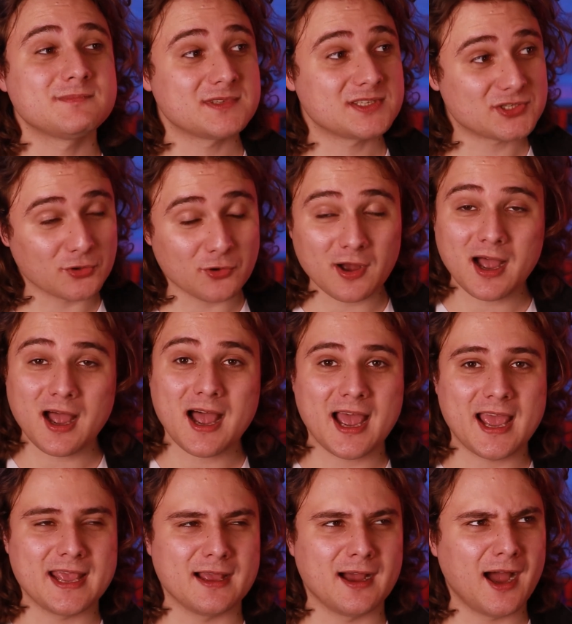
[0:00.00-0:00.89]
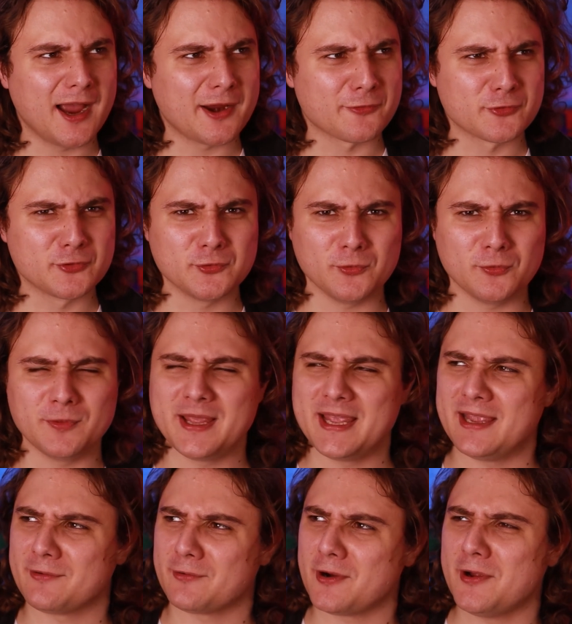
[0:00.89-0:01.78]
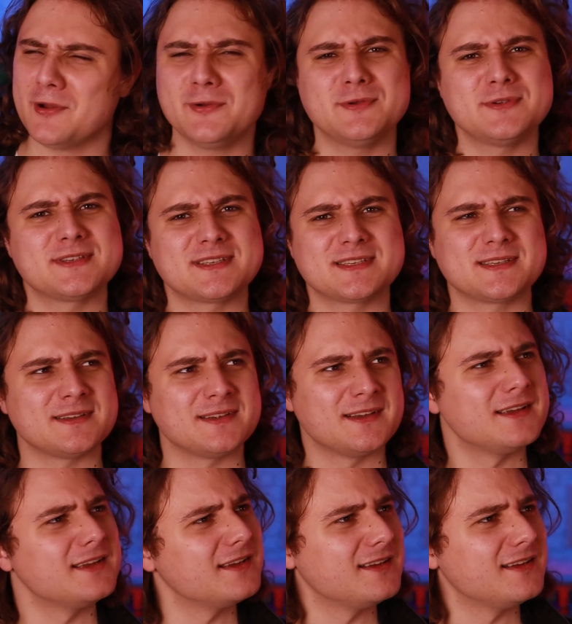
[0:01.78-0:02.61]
soar high, Hyrule heroes.